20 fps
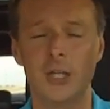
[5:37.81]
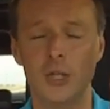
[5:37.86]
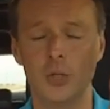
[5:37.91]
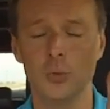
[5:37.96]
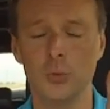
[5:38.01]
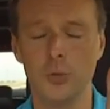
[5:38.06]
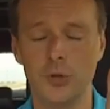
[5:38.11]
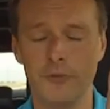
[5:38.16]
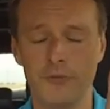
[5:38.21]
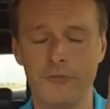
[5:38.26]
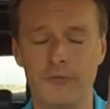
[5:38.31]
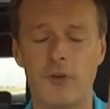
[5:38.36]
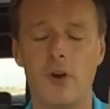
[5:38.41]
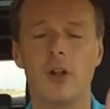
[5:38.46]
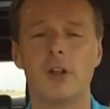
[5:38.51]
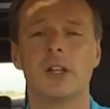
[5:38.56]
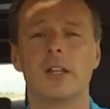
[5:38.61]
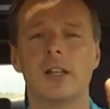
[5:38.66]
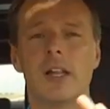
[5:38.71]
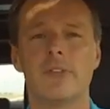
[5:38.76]
you will
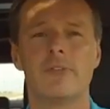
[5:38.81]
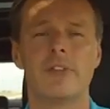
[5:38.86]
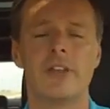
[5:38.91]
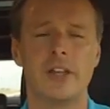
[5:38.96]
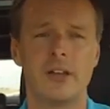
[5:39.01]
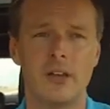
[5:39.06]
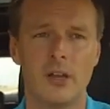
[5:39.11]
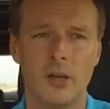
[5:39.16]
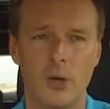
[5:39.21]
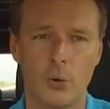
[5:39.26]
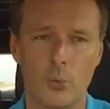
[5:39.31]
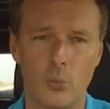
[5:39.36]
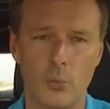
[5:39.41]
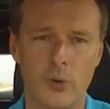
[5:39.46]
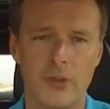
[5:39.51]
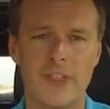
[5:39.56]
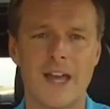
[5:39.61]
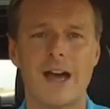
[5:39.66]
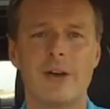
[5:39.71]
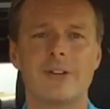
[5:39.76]
fall in love with it
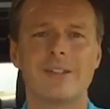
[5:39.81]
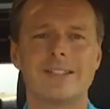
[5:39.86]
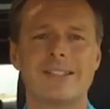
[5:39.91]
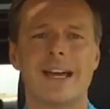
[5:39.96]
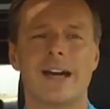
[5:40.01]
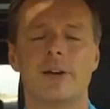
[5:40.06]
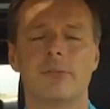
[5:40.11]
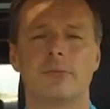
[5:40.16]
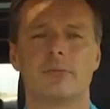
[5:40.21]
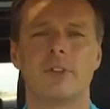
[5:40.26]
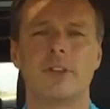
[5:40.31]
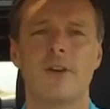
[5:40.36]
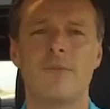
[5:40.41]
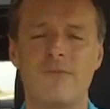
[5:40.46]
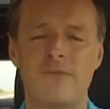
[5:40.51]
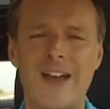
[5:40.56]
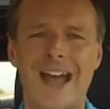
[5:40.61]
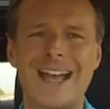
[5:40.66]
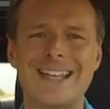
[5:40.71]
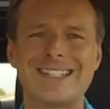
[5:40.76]
without a doubt. The
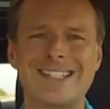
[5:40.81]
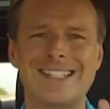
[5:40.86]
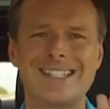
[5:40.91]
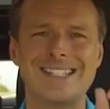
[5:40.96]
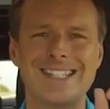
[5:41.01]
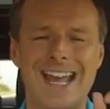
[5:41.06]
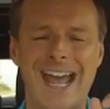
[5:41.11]
fastest